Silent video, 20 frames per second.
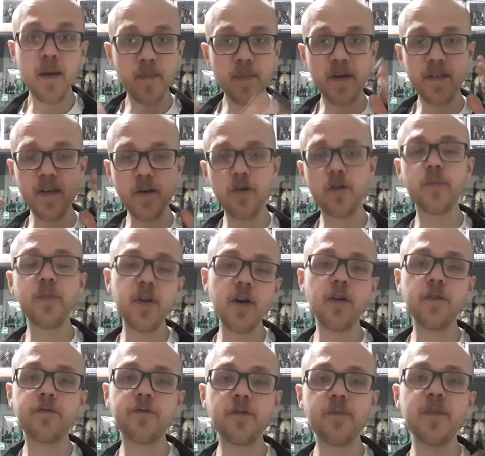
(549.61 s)
Well, that would be
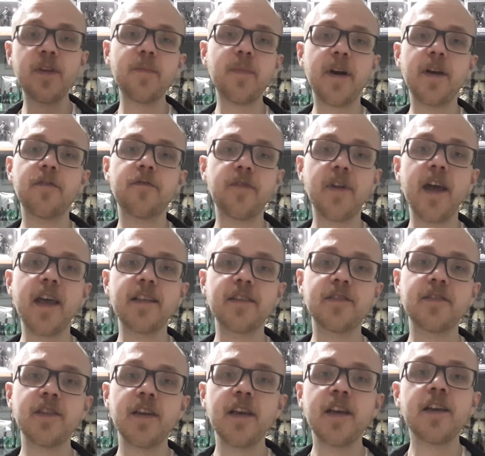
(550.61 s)
all from me, my
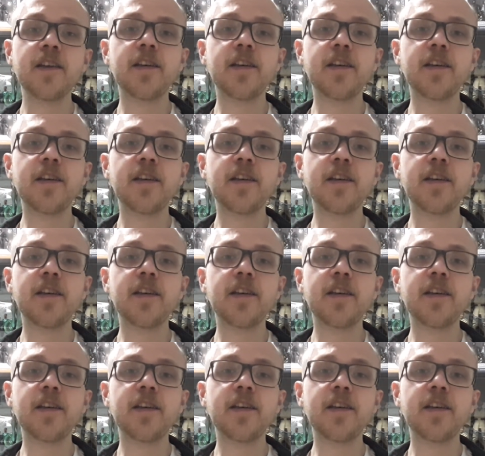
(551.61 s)
friends.